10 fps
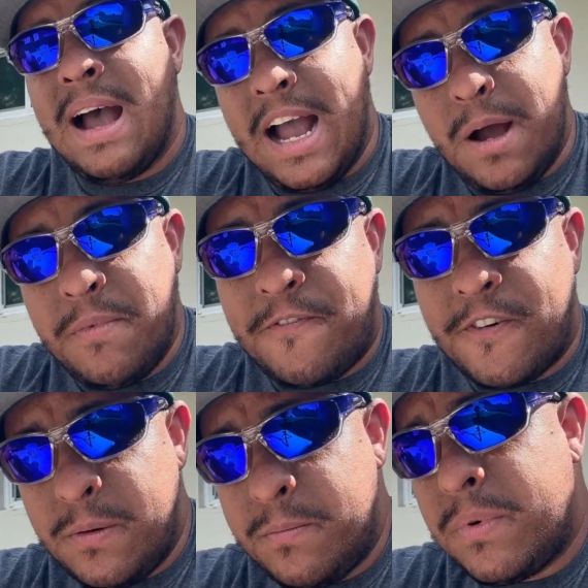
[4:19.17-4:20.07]
I am a
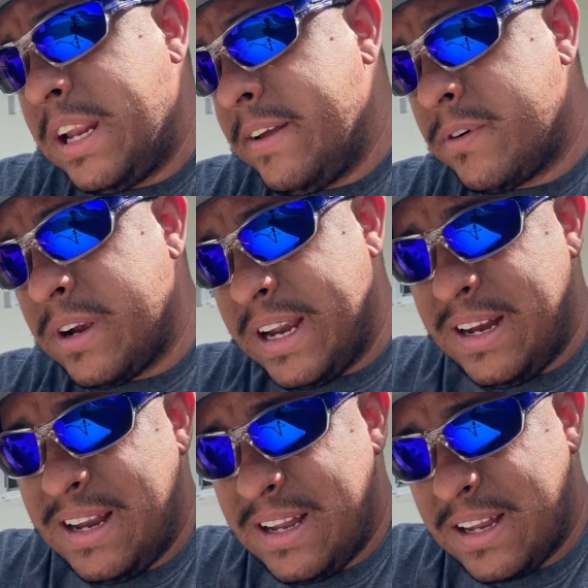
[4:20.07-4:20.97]
firm believer
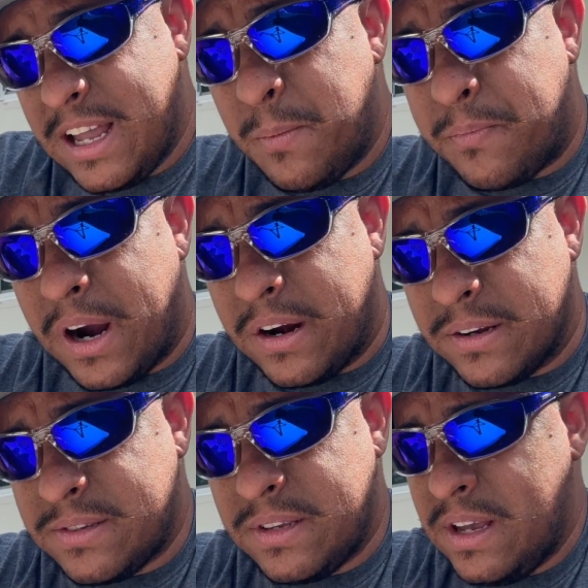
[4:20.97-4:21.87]
in kelp
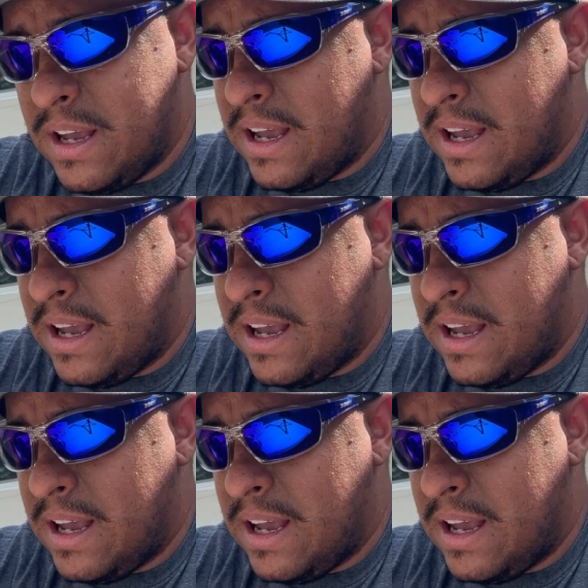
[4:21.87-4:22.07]
products.